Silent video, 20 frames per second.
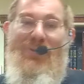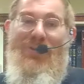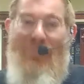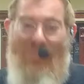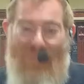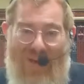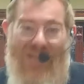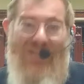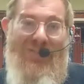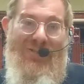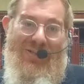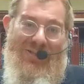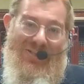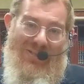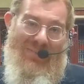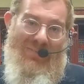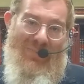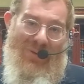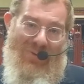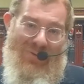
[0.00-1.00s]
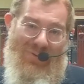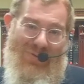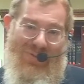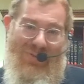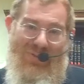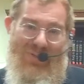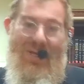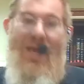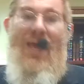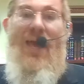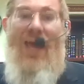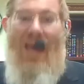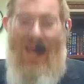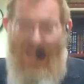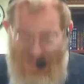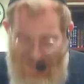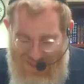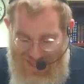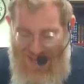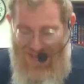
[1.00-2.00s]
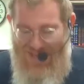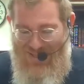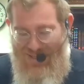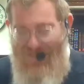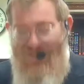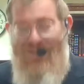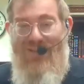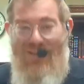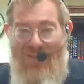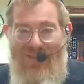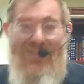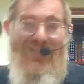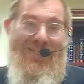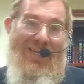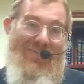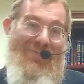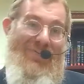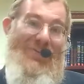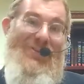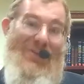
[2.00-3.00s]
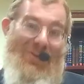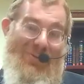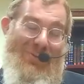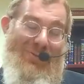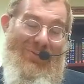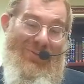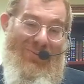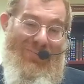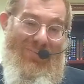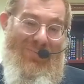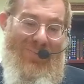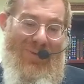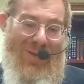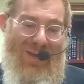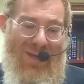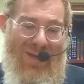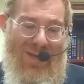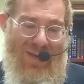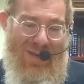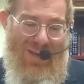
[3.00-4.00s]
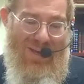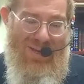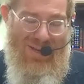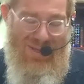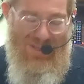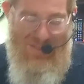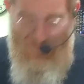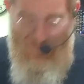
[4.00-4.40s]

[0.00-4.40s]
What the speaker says: affect us the most. And that's Sefer Yona. It's